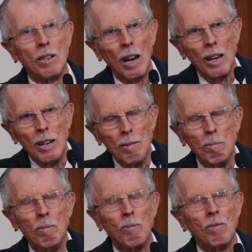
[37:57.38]
they,
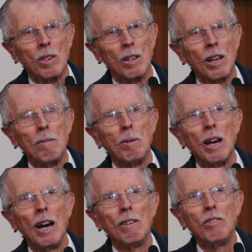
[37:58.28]
they
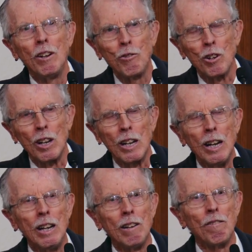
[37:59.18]
behave differently,
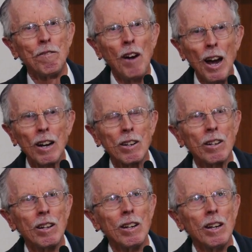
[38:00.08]
and in fact,
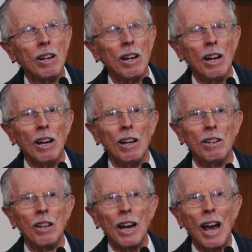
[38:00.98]

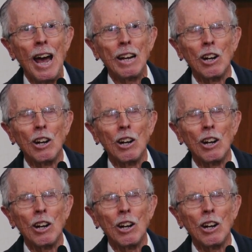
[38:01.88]
they act